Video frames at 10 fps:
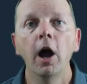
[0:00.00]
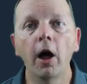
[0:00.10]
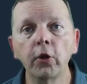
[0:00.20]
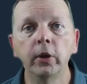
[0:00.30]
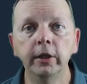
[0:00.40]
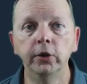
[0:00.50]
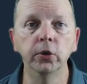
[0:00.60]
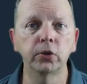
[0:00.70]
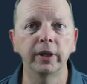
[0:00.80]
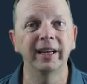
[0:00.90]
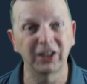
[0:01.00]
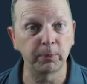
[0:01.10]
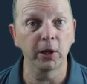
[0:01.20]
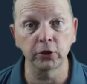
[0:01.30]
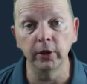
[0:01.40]
Other Hindus, and
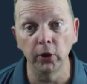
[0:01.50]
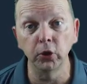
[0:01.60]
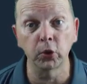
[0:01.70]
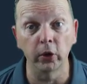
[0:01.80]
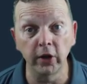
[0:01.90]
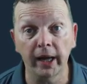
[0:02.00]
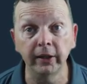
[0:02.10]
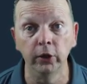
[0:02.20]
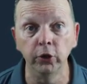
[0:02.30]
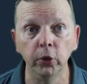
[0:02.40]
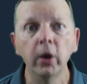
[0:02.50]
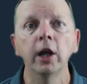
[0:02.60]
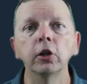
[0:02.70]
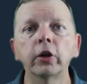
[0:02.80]
especially those who are not Hindu,